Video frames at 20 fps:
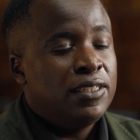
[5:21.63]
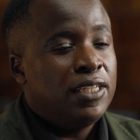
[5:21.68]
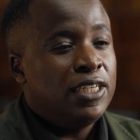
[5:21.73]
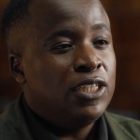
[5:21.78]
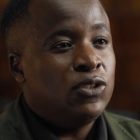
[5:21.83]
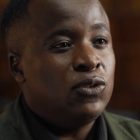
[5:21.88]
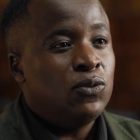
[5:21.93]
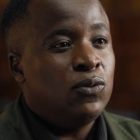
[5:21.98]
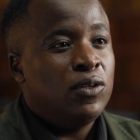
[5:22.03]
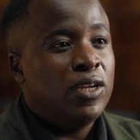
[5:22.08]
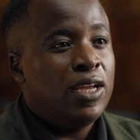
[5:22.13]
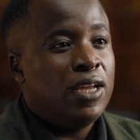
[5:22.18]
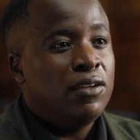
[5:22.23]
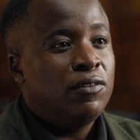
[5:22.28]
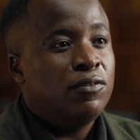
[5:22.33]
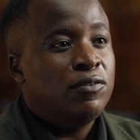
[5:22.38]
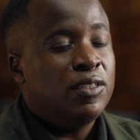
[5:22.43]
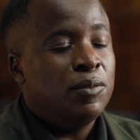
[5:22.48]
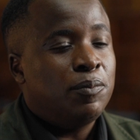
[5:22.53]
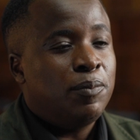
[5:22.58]
they do
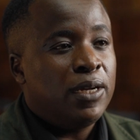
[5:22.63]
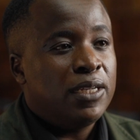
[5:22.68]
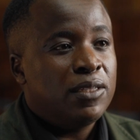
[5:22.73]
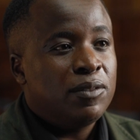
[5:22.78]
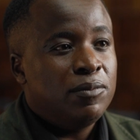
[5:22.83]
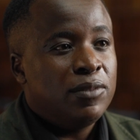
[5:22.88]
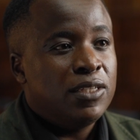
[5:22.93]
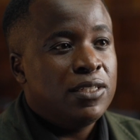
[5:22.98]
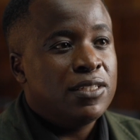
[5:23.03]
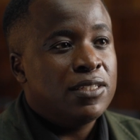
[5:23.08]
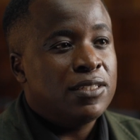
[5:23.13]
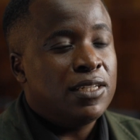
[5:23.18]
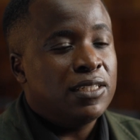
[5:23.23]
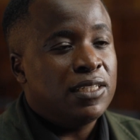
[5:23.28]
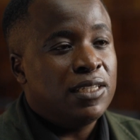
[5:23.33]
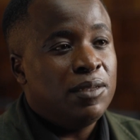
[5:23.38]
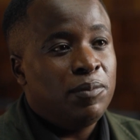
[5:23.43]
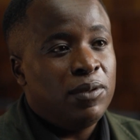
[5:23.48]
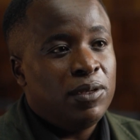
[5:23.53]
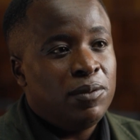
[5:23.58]
have departments
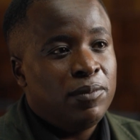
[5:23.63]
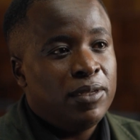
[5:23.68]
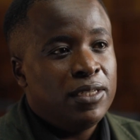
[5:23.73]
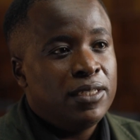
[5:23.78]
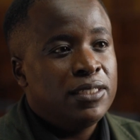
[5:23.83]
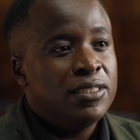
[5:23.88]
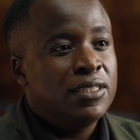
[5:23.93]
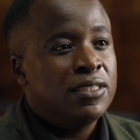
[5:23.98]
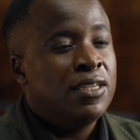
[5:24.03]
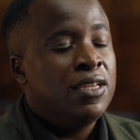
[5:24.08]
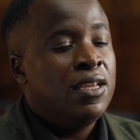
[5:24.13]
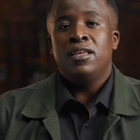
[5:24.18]
that implement